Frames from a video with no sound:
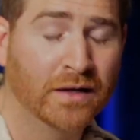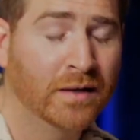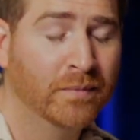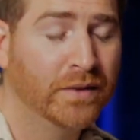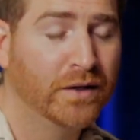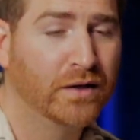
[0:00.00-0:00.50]

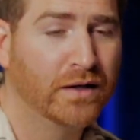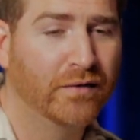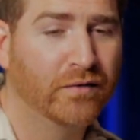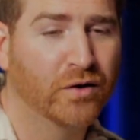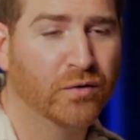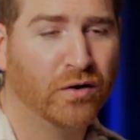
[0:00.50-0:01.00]
You can never
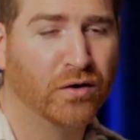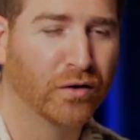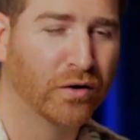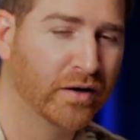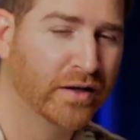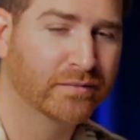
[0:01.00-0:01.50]
go wrong
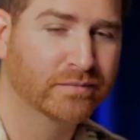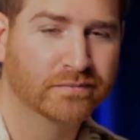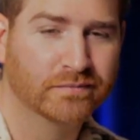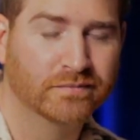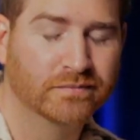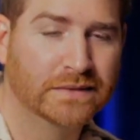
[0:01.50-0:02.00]
learning
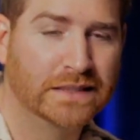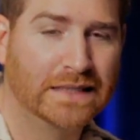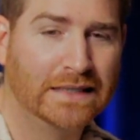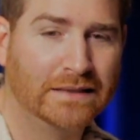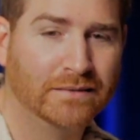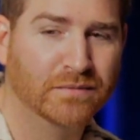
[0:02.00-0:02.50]

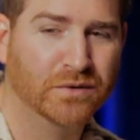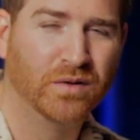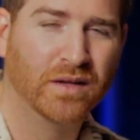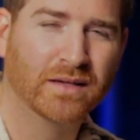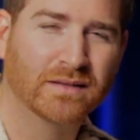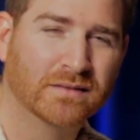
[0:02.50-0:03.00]
new
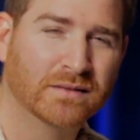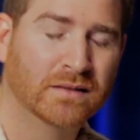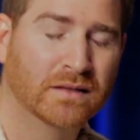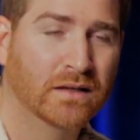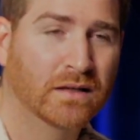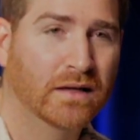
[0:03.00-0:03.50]
things.
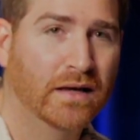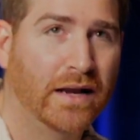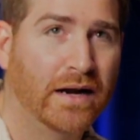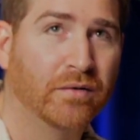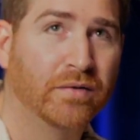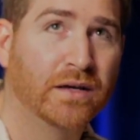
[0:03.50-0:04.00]
And I
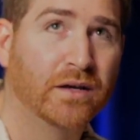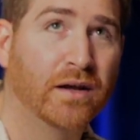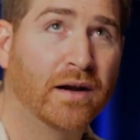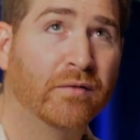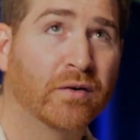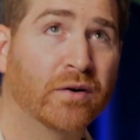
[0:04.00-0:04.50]
don't think you can
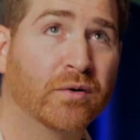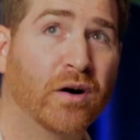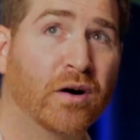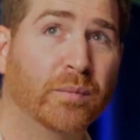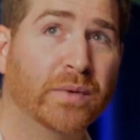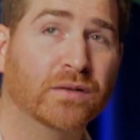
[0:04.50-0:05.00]
ever go
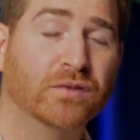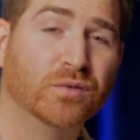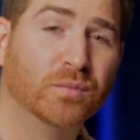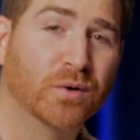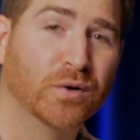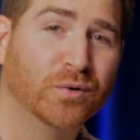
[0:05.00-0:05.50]
wrong being
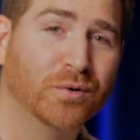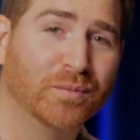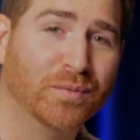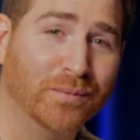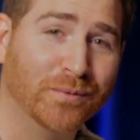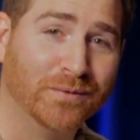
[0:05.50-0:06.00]
super cool with
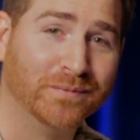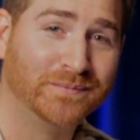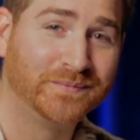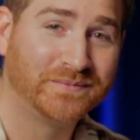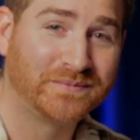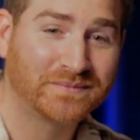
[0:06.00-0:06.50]
people.
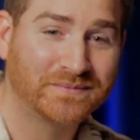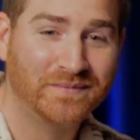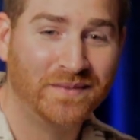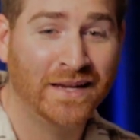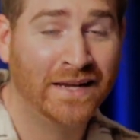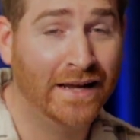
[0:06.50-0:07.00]

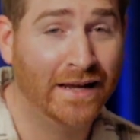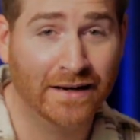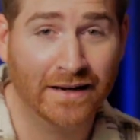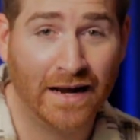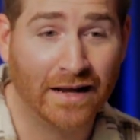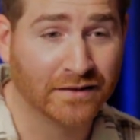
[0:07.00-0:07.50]
And
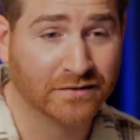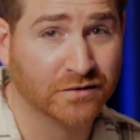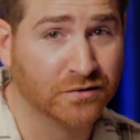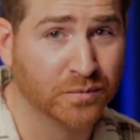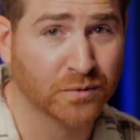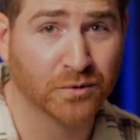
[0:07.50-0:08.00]
Alex is a
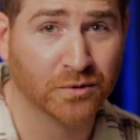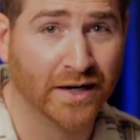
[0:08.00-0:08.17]
super cool guy.